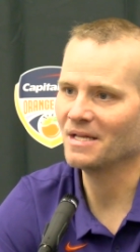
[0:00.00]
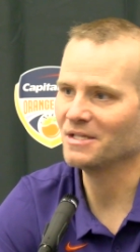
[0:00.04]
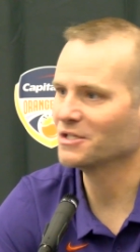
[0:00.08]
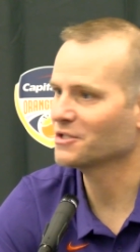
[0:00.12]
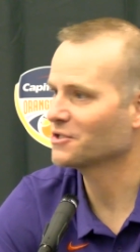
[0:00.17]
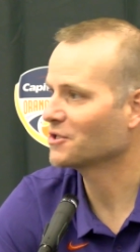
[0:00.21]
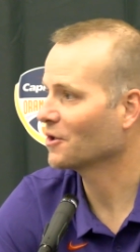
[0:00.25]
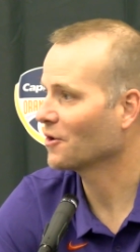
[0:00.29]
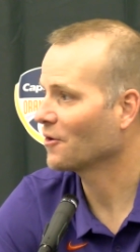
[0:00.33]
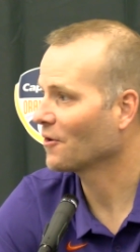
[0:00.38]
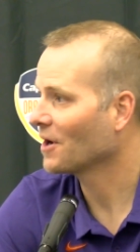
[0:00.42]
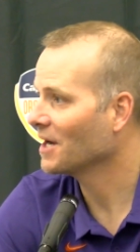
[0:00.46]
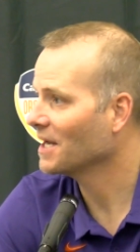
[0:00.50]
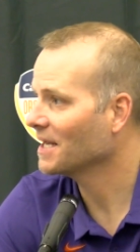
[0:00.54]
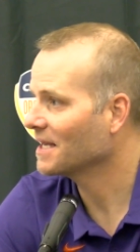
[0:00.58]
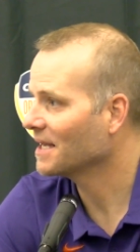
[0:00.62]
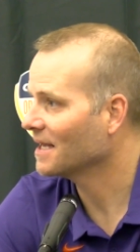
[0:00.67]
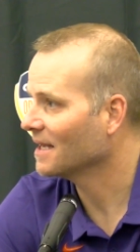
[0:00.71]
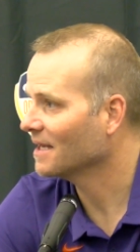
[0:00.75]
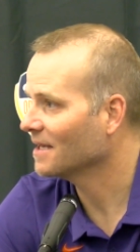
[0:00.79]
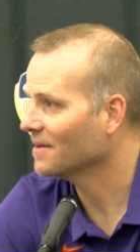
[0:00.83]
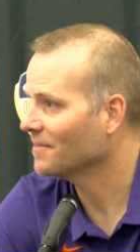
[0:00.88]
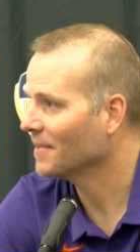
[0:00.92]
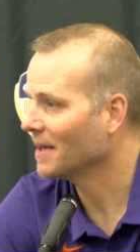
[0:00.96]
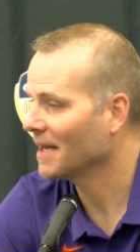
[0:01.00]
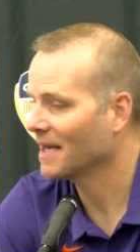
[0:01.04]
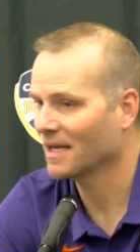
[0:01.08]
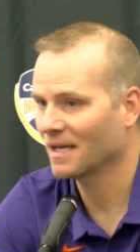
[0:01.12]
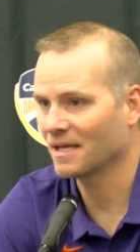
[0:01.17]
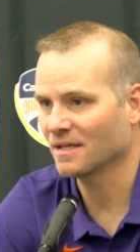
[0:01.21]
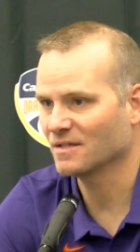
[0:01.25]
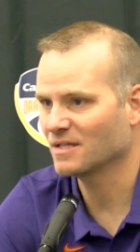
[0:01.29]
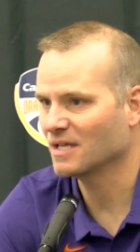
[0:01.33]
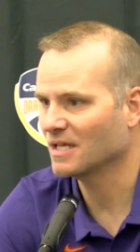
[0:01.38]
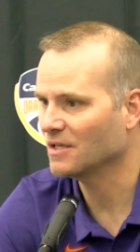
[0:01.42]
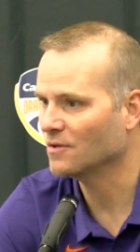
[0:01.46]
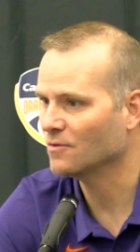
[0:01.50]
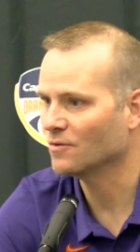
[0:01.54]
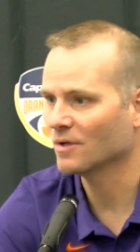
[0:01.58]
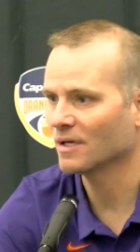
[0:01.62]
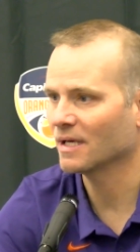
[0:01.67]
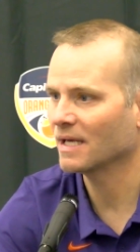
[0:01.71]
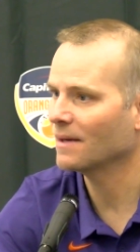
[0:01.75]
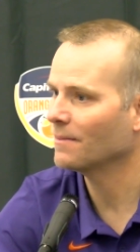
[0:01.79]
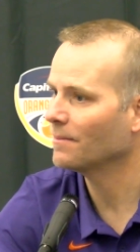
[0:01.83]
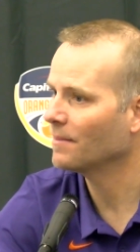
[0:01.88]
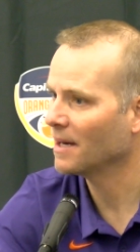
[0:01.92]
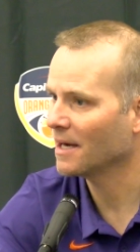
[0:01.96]
just a great kid, man, continuing to
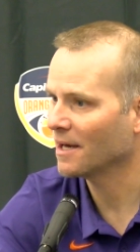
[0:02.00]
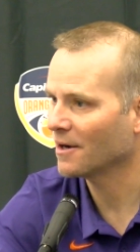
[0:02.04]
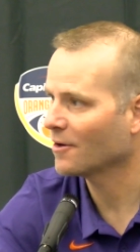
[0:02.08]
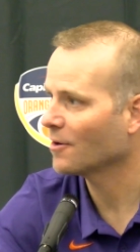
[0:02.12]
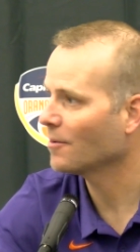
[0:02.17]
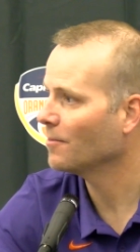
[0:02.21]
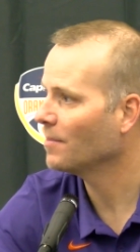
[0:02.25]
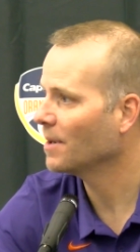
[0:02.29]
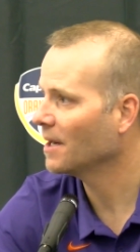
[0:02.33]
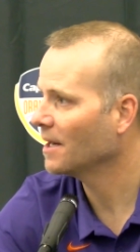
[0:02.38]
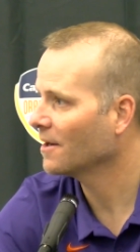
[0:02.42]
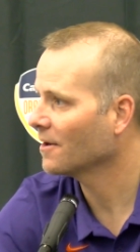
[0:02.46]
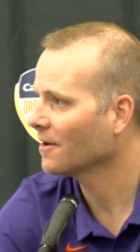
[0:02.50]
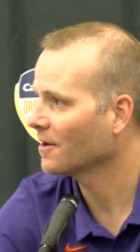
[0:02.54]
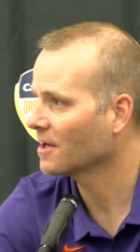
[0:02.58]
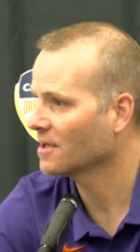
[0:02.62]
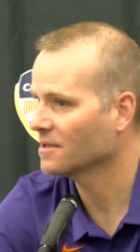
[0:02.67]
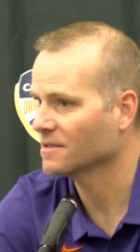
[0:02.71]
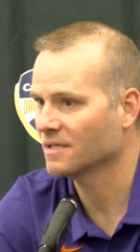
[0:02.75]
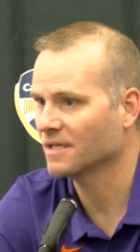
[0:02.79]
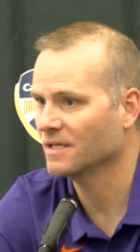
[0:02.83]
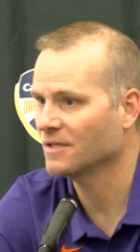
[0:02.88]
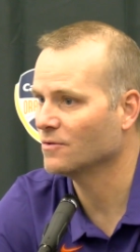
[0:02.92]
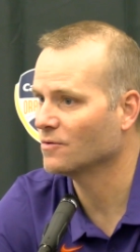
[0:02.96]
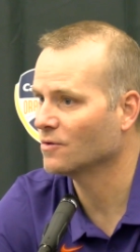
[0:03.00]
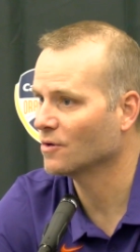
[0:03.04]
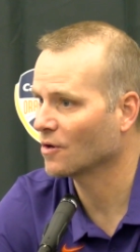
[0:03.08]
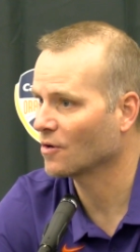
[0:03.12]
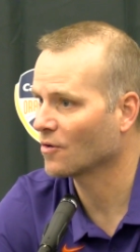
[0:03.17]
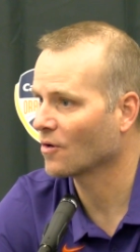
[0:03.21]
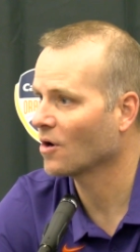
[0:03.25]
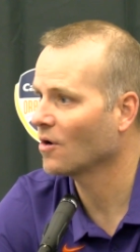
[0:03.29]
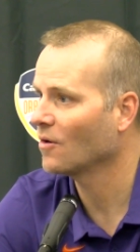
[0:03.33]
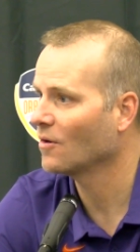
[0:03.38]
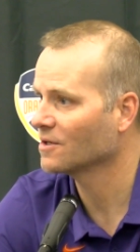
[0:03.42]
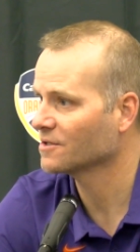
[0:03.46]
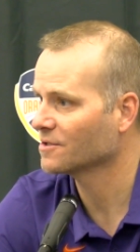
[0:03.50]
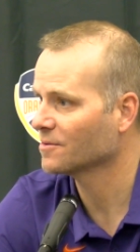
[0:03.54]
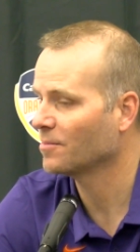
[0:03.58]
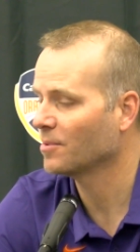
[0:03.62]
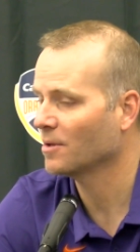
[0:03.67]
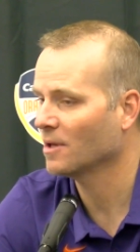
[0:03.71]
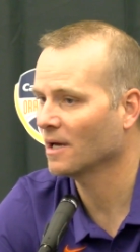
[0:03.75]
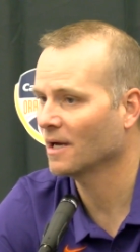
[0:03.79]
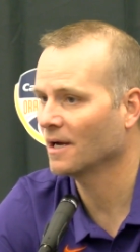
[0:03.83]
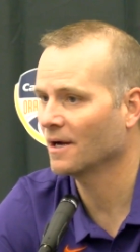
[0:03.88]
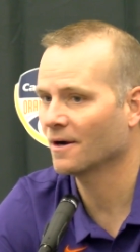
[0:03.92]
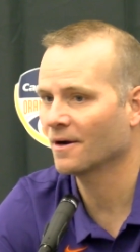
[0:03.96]
get better and better, continuing to grow as a
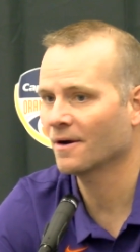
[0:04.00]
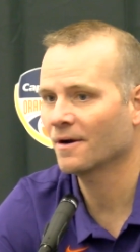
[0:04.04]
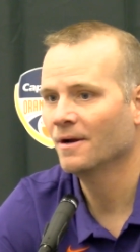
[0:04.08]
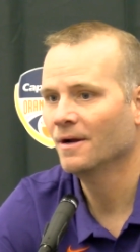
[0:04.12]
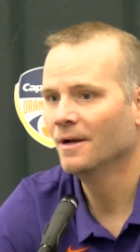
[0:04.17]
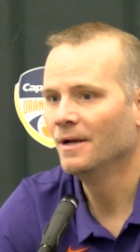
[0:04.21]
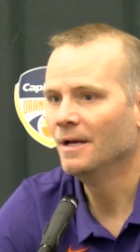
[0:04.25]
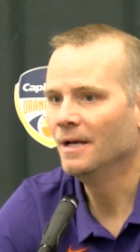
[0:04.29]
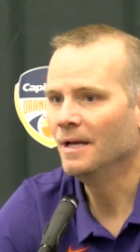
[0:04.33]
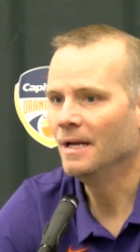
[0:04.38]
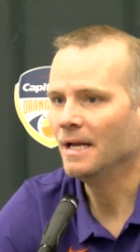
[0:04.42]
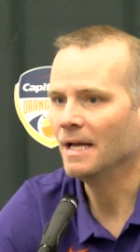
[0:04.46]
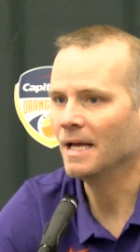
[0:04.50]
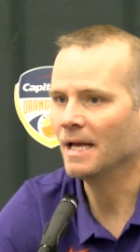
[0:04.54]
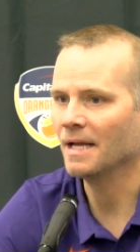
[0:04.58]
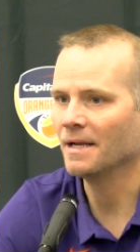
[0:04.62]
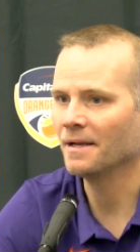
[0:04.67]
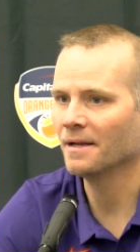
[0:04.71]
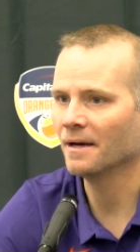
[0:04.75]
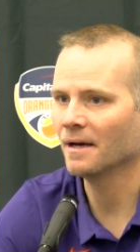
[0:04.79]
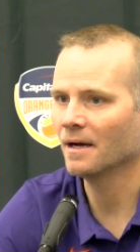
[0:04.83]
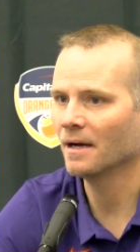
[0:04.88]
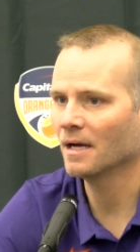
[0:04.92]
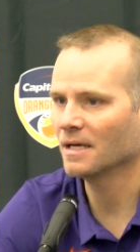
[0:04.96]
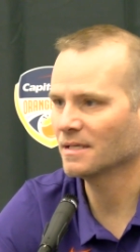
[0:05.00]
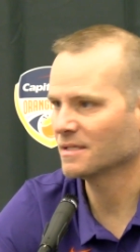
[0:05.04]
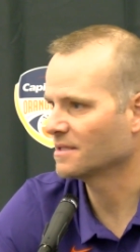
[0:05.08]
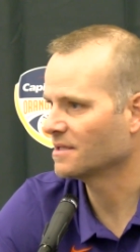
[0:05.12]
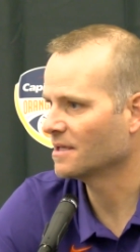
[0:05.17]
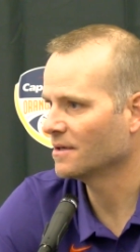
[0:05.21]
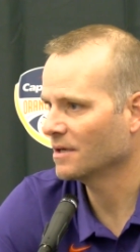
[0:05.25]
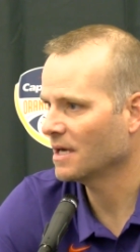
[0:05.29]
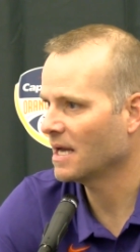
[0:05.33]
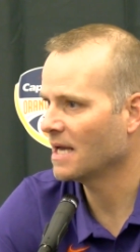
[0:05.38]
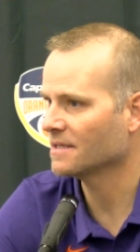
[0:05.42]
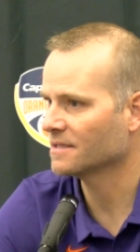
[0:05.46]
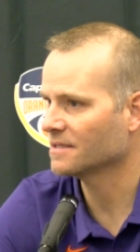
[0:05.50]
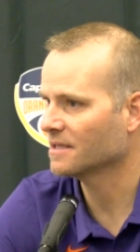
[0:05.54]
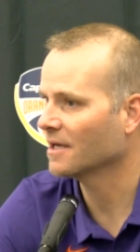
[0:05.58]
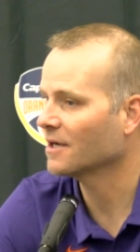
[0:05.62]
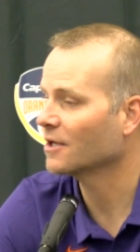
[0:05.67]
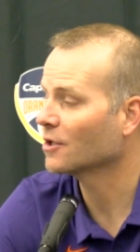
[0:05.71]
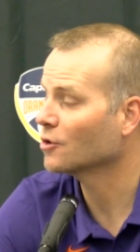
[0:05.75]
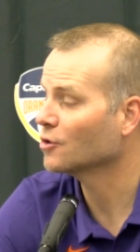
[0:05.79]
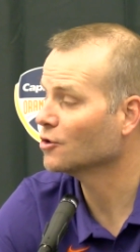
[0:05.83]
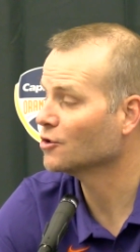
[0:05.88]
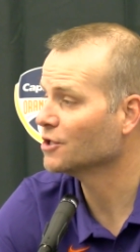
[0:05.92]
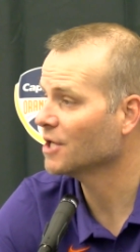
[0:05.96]
player, and has
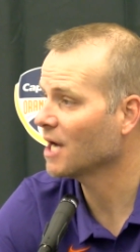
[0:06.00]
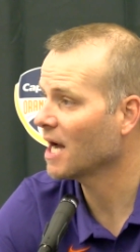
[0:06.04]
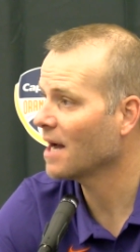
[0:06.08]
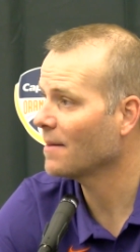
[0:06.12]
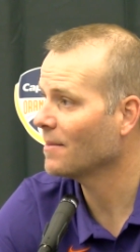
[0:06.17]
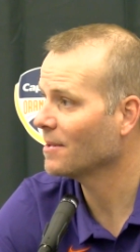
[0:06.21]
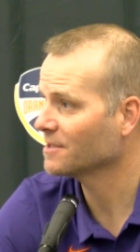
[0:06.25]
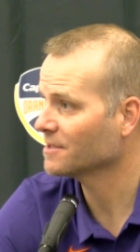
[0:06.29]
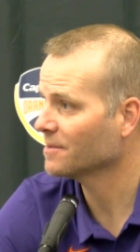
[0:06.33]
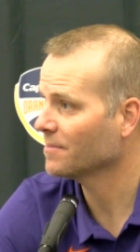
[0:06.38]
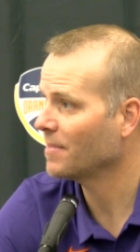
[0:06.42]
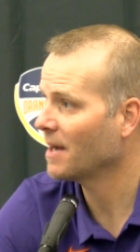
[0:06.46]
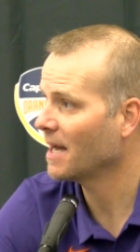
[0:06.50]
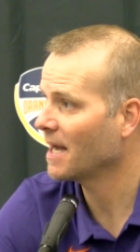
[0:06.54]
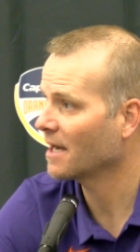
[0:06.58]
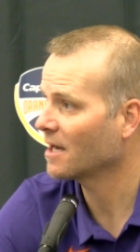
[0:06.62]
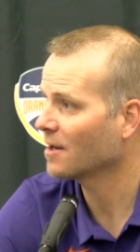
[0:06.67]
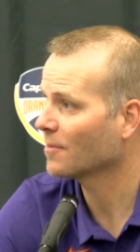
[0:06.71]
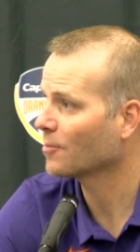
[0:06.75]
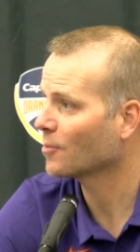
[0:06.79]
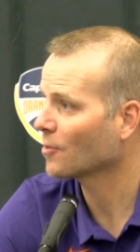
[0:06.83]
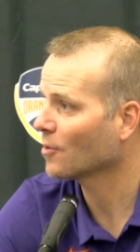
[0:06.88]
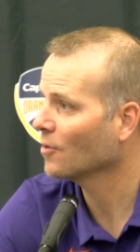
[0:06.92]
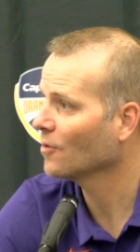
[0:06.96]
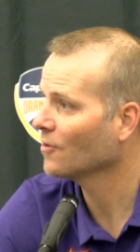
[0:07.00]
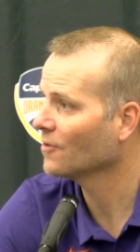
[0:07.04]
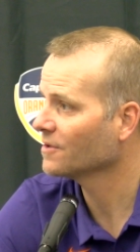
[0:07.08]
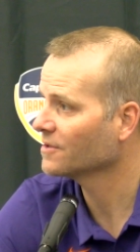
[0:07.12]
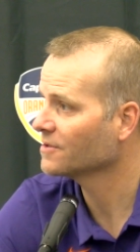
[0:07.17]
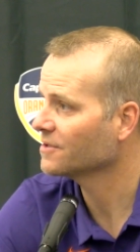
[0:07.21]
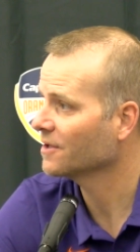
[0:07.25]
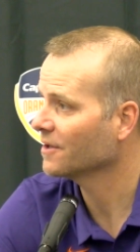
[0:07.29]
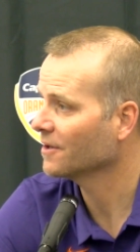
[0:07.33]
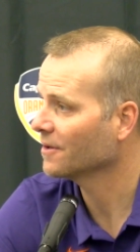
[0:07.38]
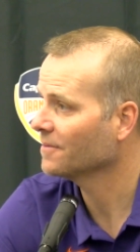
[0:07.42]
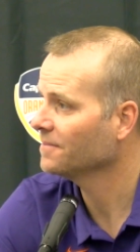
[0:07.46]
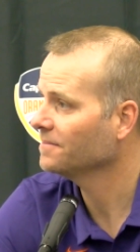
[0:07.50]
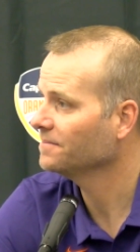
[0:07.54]
done a good job as a backup role this year.